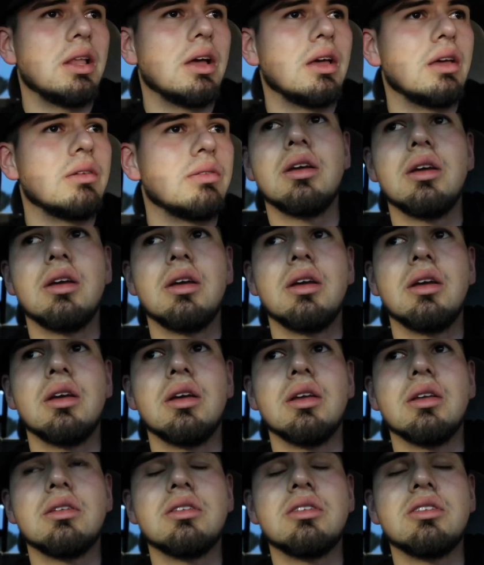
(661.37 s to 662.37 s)
life
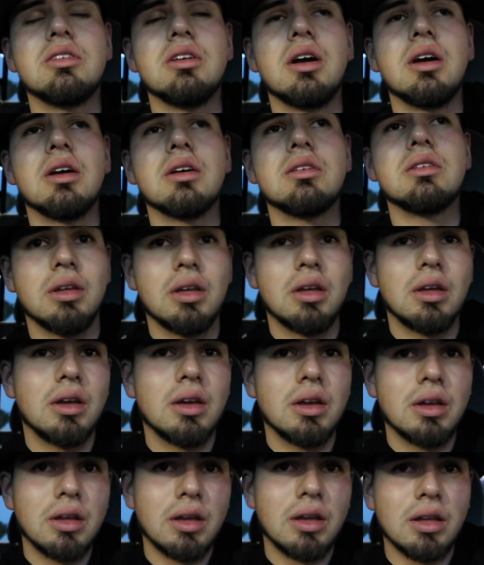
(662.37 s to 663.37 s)
it sucks.
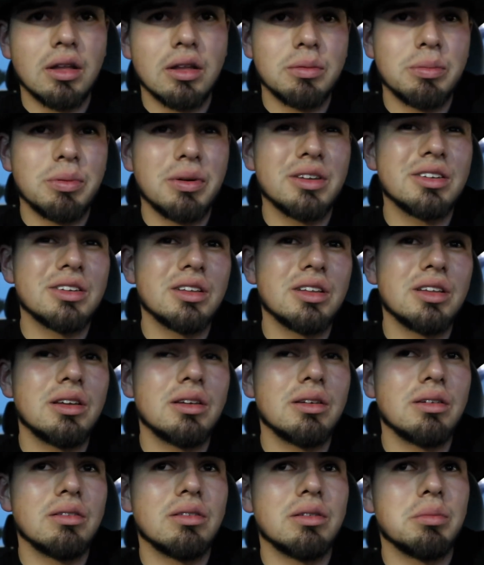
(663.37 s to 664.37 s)
And
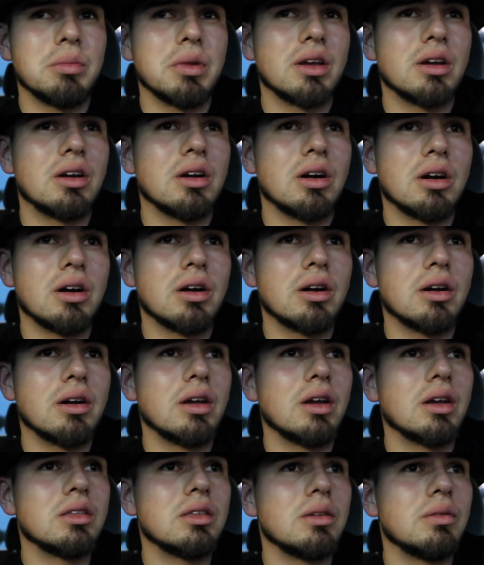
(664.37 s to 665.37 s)
especially with my car
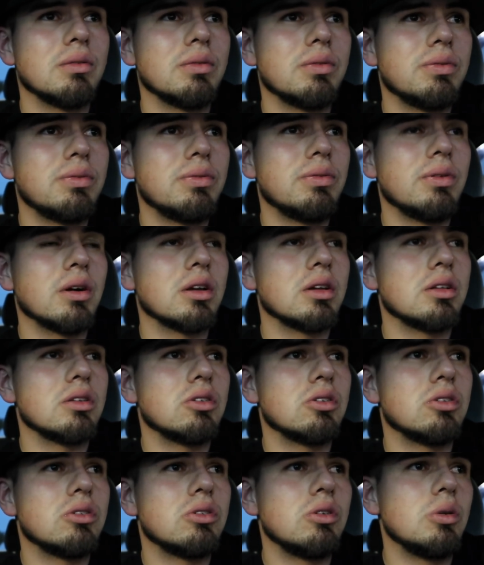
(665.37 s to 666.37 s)
acting fucking
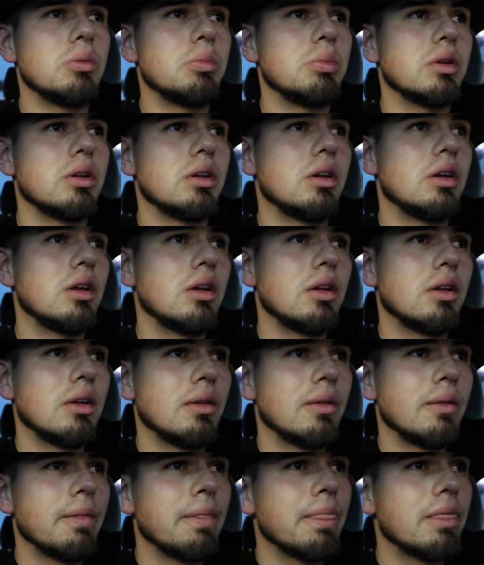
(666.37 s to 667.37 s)
stupid,
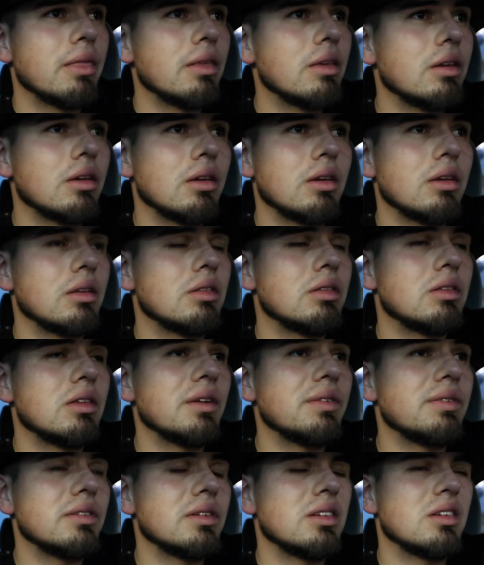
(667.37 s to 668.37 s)
it
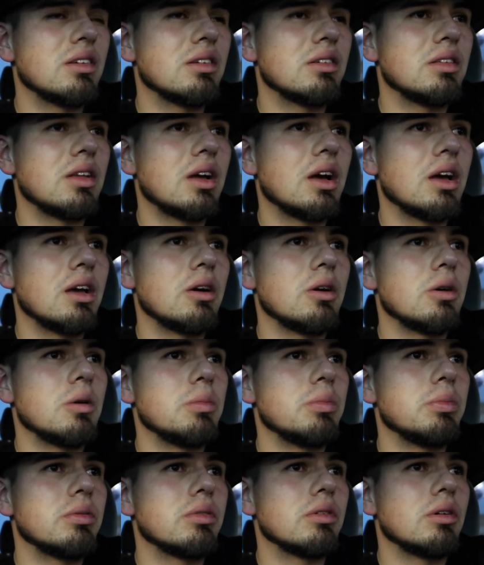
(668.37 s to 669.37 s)
definitely does not
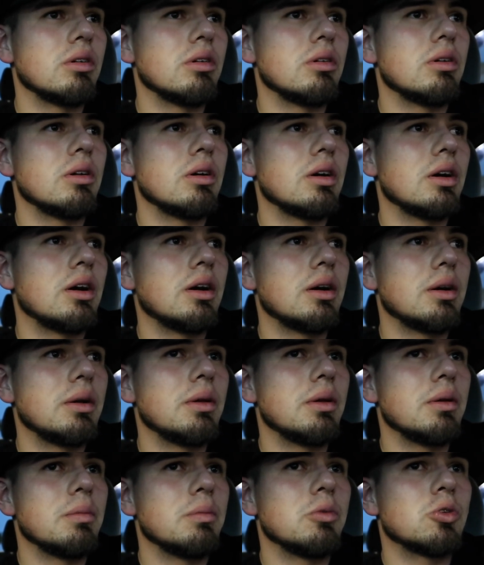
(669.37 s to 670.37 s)
help. So I
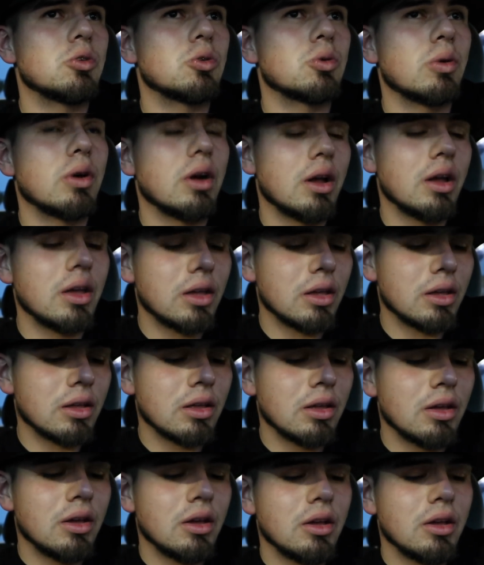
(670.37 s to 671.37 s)
am
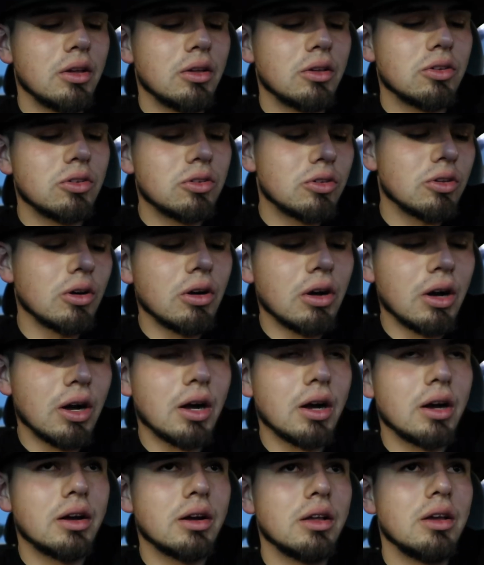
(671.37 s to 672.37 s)
trying so
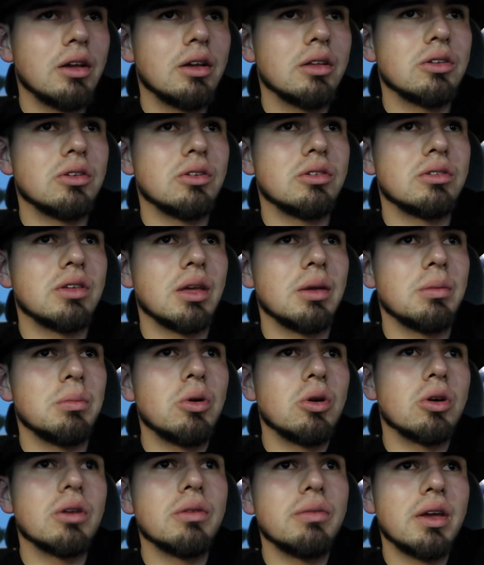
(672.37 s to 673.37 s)
hard to stay
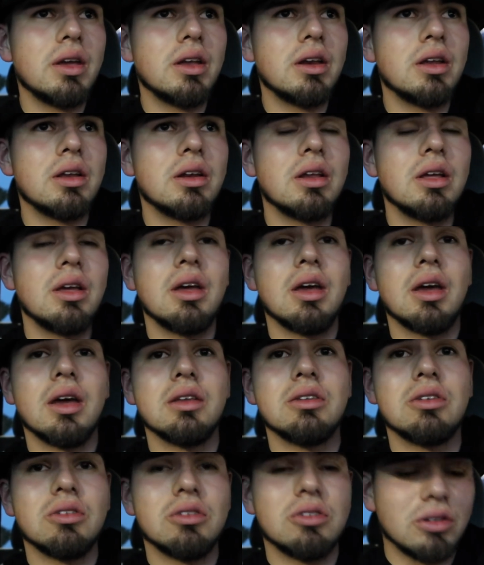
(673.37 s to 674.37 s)
motivated
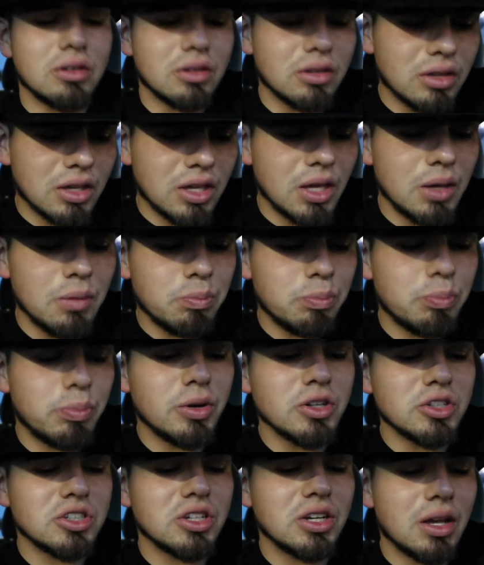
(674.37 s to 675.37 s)
and to just keep
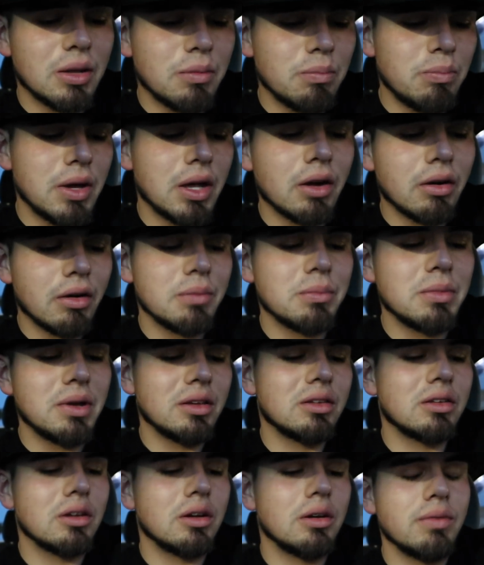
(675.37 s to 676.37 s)
pushing and bettering
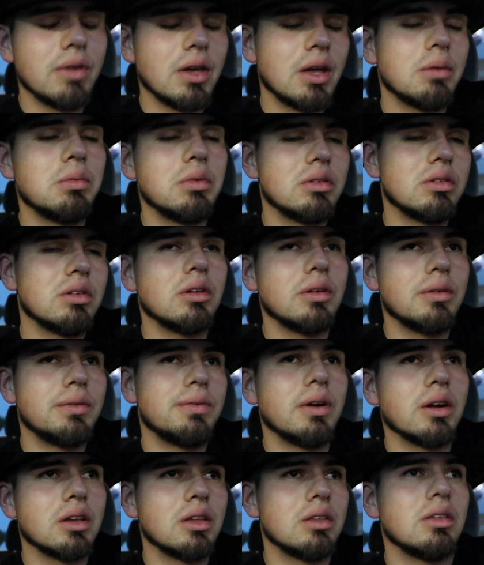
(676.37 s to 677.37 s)
myself every single
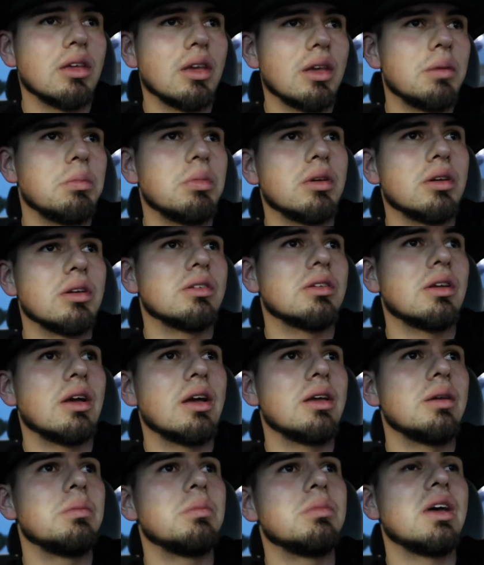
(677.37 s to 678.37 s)
fucking day because
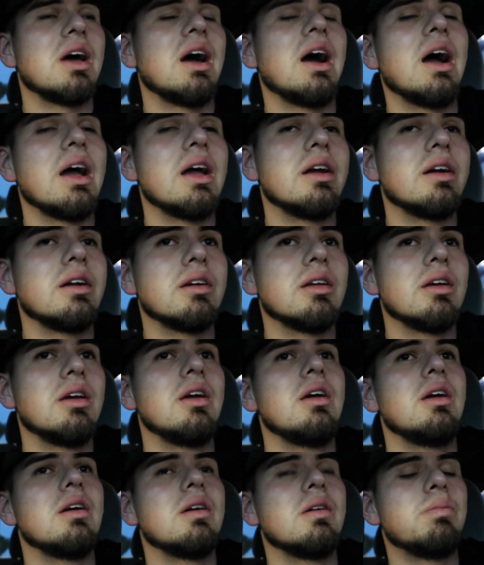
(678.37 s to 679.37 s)
I am tired
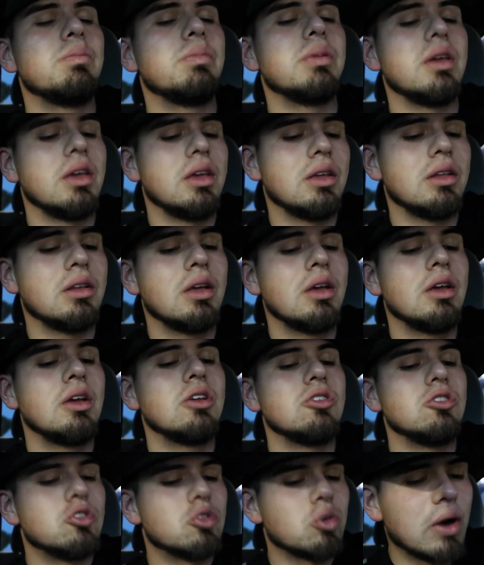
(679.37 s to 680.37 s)
of being
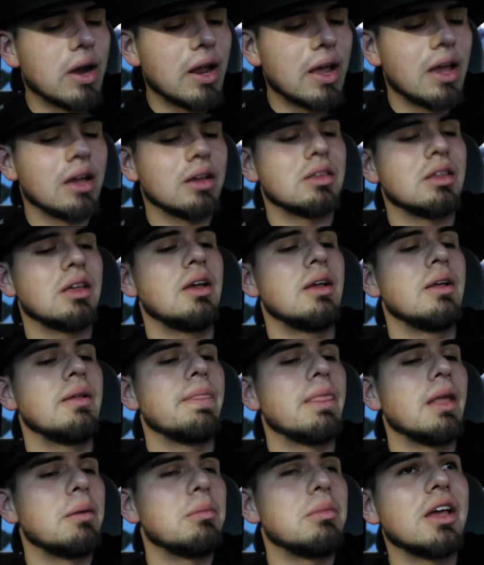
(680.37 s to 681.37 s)
dragged.
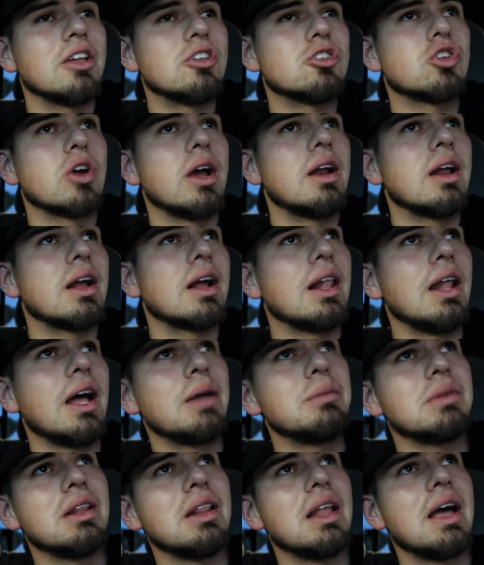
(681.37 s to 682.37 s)
I'm like trying to
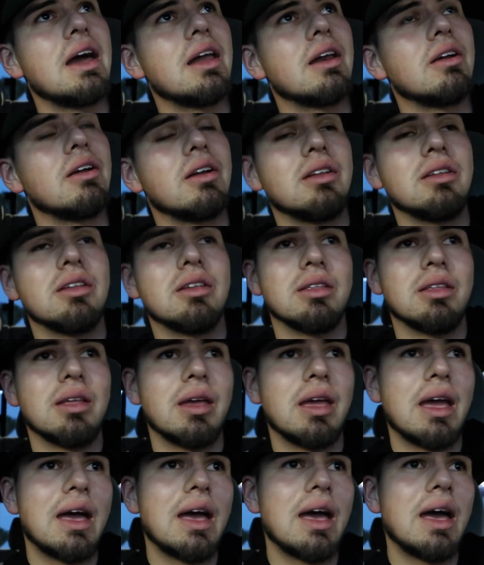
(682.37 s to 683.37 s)
climb the ladder and
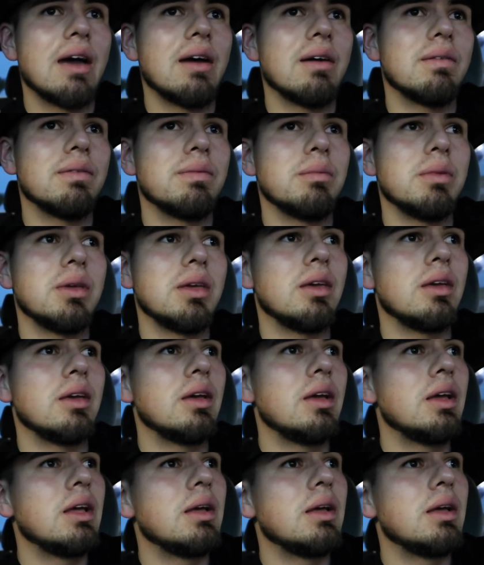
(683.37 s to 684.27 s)
they have me